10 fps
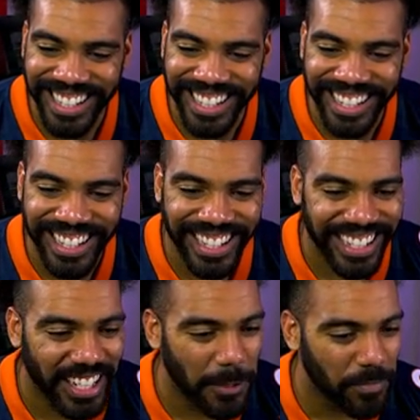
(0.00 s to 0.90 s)

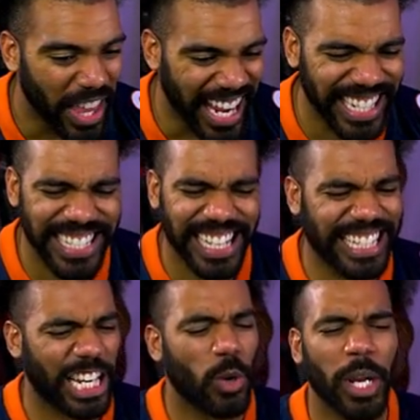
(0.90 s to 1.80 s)
And he's got
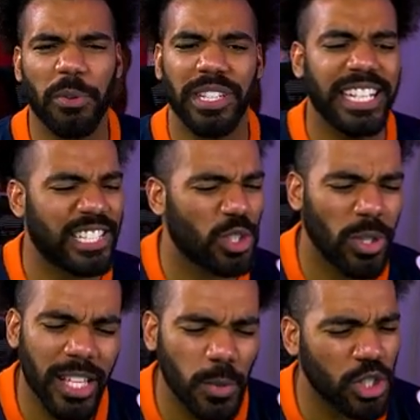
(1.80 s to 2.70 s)
that quick release, too.
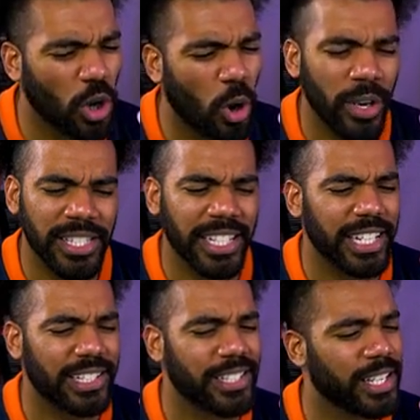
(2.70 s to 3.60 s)
That's what you always
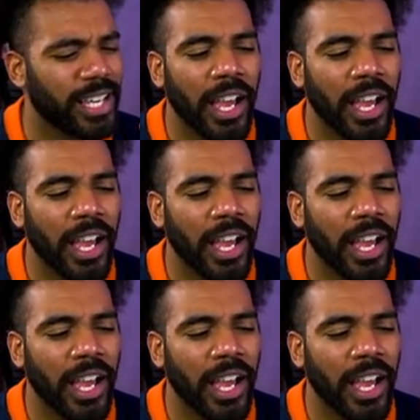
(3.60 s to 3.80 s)
need to see.